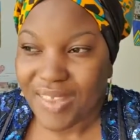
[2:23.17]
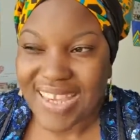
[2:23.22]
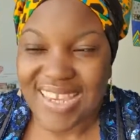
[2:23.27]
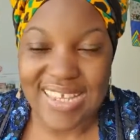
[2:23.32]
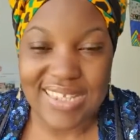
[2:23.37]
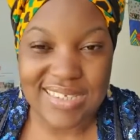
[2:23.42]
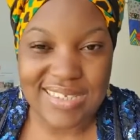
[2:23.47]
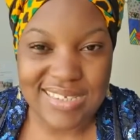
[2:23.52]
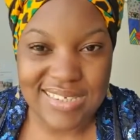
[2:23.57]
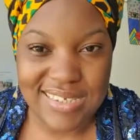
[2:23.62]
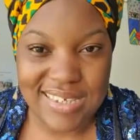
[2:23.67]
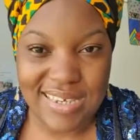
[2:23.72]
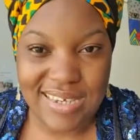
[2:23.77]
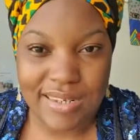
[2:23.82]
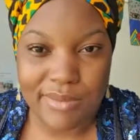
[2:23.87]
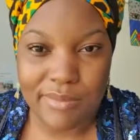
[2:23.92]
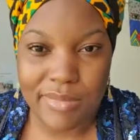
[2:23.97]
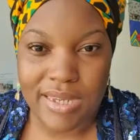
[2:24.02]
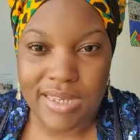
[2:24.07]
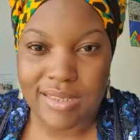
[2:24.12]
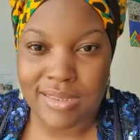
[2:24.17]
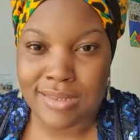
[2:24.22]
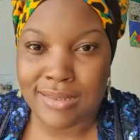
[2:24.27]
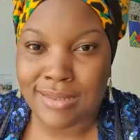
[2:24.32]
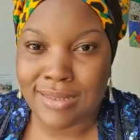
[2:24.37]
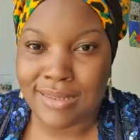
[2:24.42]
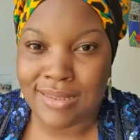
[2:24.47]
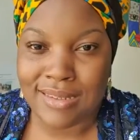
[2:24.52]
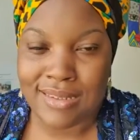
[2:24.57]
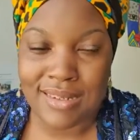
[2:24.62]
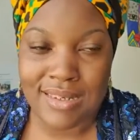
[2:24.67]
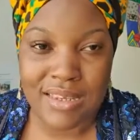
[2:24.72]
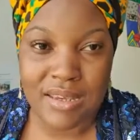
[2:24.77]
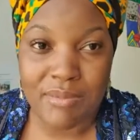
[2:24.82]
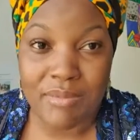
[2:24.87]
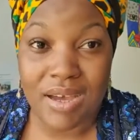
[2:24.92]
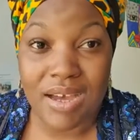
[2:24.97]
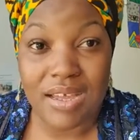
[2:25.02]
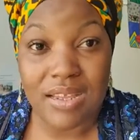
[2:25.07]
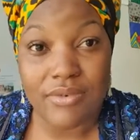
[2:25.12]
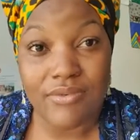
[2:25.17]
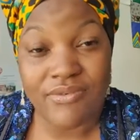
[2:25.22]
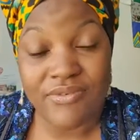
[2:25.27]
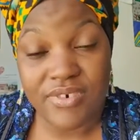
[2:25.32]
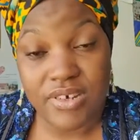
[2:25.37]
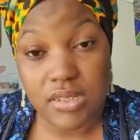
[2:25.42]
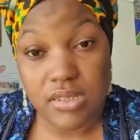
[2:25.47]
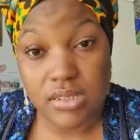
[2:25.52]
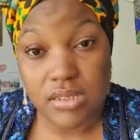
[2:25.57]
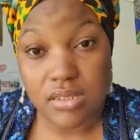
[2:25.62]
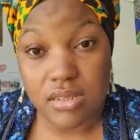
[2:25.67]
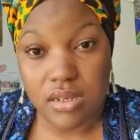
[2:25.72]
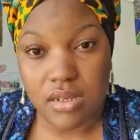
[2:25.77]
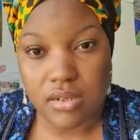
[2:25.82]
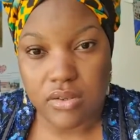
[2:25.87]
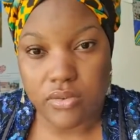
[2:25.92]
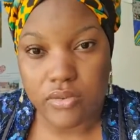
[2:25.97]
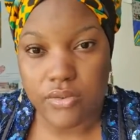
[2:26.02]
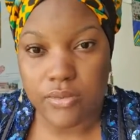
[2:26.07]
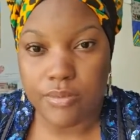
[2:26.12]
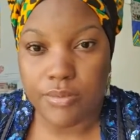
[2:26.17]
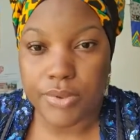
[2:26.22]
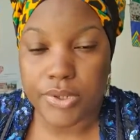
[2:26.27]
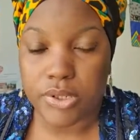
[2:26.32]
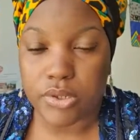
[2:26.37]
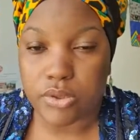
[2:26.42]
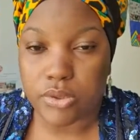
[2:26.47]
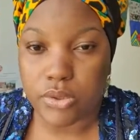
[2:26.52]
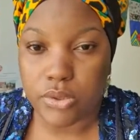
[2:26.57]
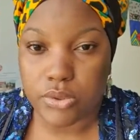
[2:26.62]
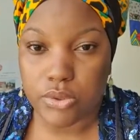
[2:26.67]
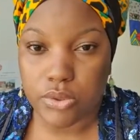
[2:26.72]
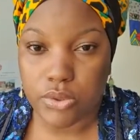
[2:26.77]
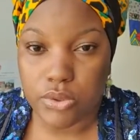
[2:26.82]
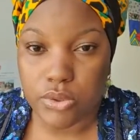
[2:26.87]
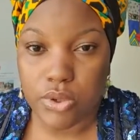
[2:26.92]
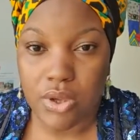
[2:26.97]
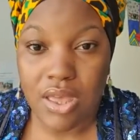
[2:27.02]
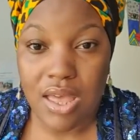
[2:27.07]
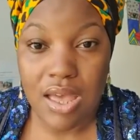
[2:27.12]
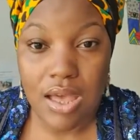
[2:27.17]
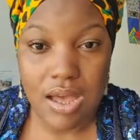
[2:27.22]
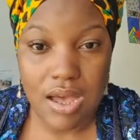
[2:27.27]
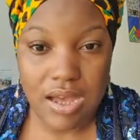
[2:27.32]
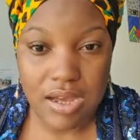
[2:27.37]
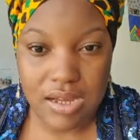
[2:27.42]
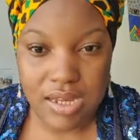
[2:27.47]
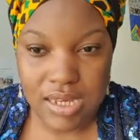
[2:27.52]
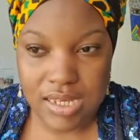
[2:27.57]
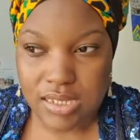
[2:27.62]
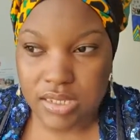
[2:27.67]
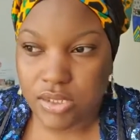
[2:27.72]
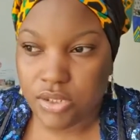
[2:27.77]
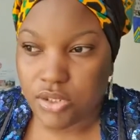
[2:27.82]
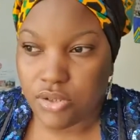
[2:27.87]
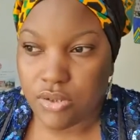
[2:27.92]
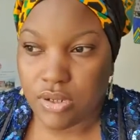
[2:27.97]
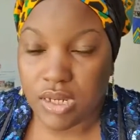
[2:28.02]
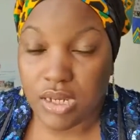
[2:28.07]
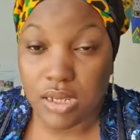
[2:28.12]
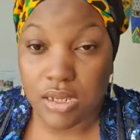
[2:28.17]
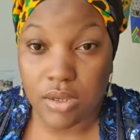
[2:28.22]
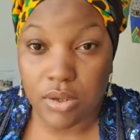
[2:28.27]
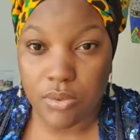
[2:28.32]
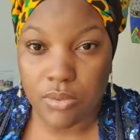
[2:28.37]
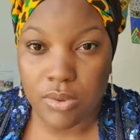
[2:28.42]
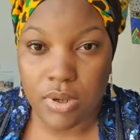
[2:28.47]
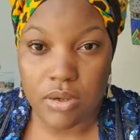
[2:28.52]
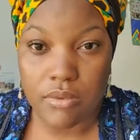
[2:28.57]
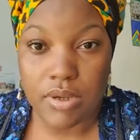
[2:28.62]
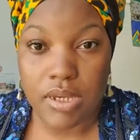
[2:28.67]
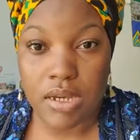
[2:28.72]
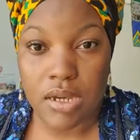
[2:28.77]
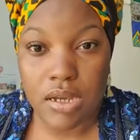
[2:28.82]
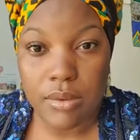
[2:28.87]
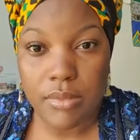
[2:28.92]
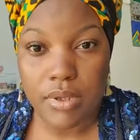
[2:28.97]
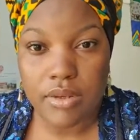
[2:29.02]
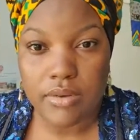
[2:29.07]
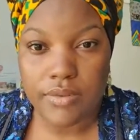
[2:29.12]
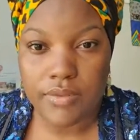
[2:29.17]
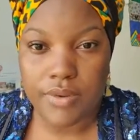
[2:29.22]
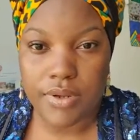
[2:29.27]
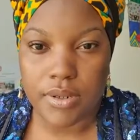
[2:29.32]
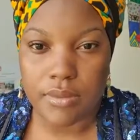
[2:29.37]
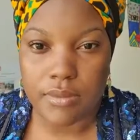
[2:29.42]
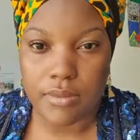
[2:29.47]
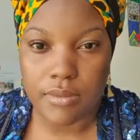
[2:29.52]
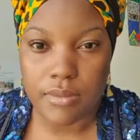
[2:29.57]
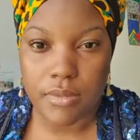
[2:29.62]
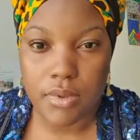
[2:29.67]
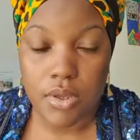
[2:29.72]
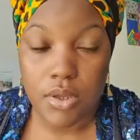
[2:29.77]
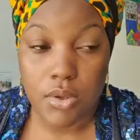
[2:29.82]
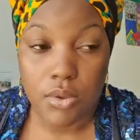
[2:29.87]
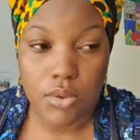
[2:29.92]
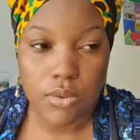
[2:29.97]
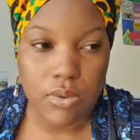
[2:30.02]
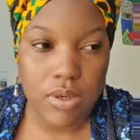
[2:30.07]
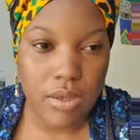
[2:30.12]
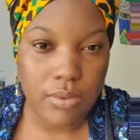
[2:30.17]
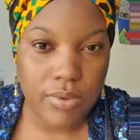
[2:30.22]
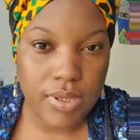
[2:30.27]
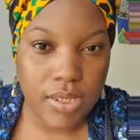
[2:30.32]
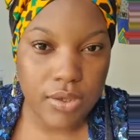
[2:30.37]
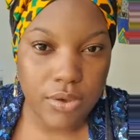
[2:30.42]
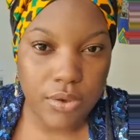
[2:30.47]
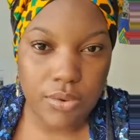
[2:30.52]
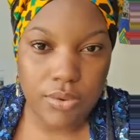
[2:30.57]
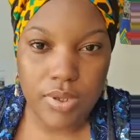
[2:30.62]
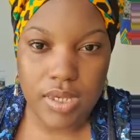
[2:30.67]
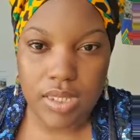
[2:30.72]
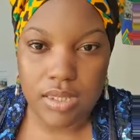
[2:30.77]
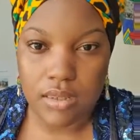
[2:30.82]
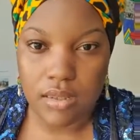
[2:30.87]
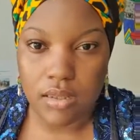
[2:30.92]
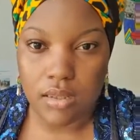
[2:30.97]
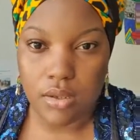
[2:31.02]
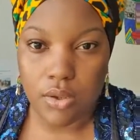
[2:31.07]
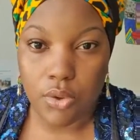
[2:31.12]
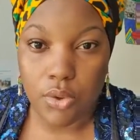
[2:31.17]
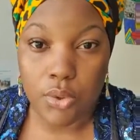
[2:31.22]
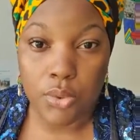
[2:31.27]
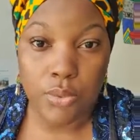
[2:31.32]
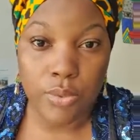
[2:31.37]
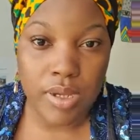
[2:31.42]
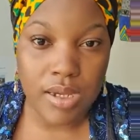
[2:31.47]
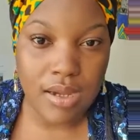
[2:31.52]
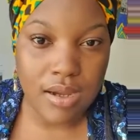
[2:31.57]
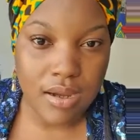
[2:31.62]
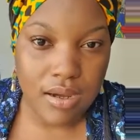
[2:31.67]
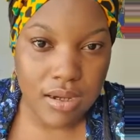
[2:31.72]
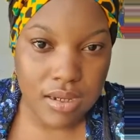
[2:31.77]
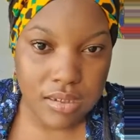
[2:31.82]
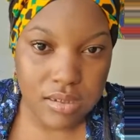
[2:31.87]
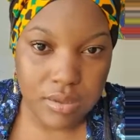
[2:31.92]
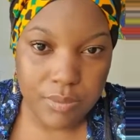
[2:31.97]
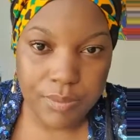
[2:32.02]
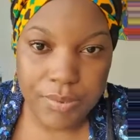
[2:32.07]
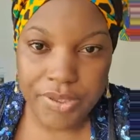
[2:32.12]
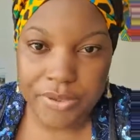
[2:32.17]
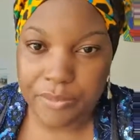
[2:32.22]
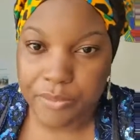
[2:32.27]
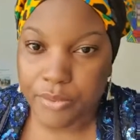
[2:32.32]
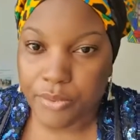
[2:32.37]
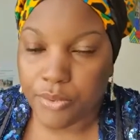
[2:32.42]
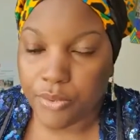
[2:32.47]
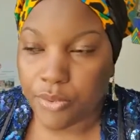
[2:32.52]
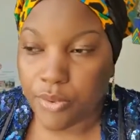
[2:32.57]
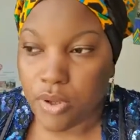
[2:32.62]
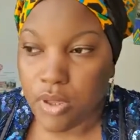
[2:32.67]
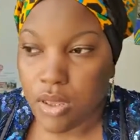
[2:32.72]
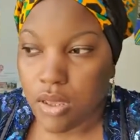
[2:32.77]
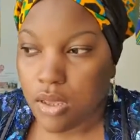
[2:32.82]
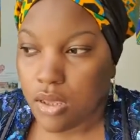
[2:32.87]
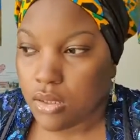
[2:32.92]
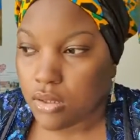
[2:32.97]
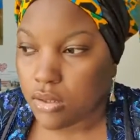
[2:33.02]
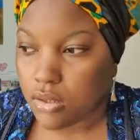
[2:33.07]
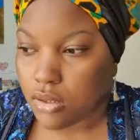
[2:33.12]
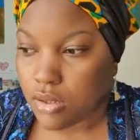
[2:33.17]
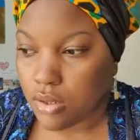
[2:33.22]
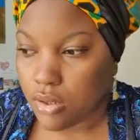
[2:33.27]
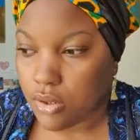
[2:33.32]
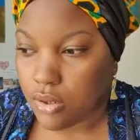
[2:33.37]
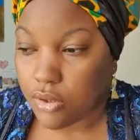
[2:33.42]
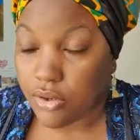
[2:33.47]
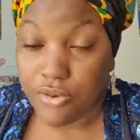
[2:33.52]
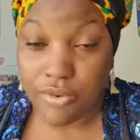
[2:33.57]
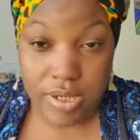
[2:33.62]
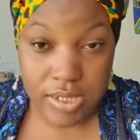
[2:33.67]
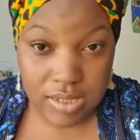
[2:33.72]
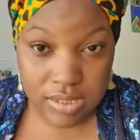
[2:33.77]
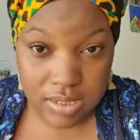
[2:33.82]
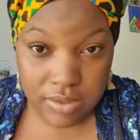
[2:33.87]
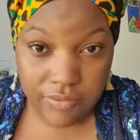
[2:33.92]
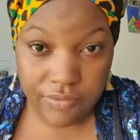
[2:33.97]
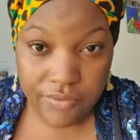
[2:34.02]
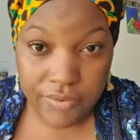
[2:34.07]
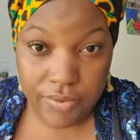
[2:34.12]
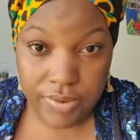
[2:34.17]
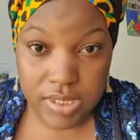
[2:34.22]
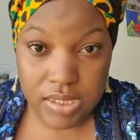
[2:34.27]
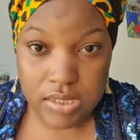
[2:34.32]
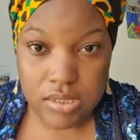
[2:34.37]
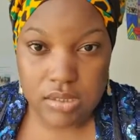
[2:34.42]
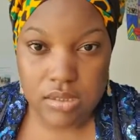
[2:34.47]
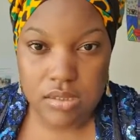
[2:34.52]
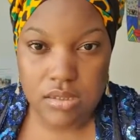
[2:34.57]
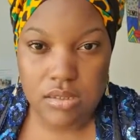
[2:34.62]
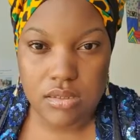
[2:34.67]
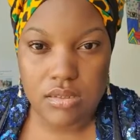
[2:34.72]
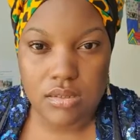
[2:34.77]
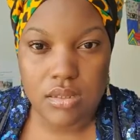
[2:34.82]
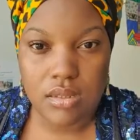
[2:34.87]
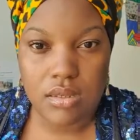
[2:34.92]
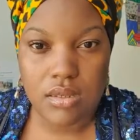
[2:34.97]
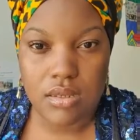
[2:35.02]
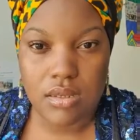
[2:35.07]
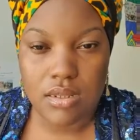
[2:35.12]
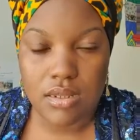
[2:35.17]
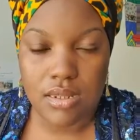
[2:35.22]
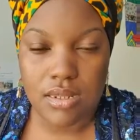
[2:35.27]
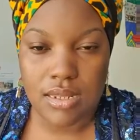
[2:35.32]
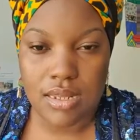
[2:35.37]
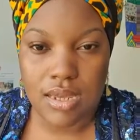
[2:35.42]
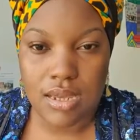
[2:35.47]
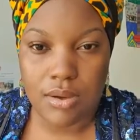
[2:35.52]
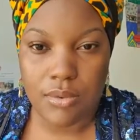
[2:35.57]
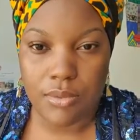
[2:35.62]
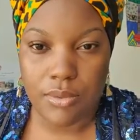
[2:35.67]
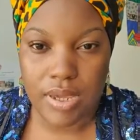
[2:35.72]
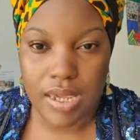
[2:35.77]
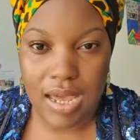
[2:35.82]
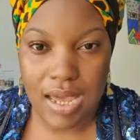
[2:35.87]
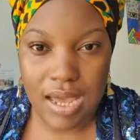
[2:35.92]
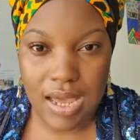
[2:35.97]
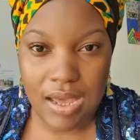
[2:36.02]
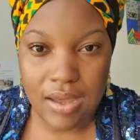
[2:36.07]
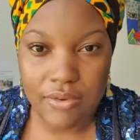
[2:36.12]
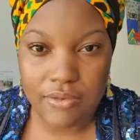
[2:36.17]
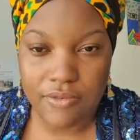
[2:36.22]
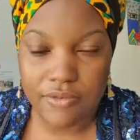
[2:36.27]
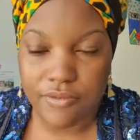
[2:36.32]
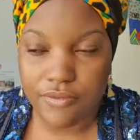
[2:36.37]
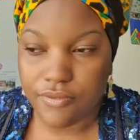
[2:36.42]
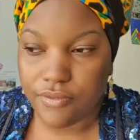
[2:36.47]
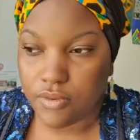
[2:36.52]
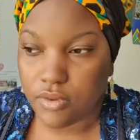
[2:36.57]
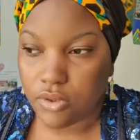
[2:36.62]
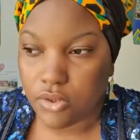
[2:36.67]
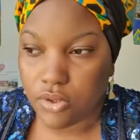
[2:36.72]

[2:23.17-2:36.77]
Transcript: entertainment, not only about fun stuff, but also our history, where we're coming from, where we're going, who we are as a people, the great influence that we have,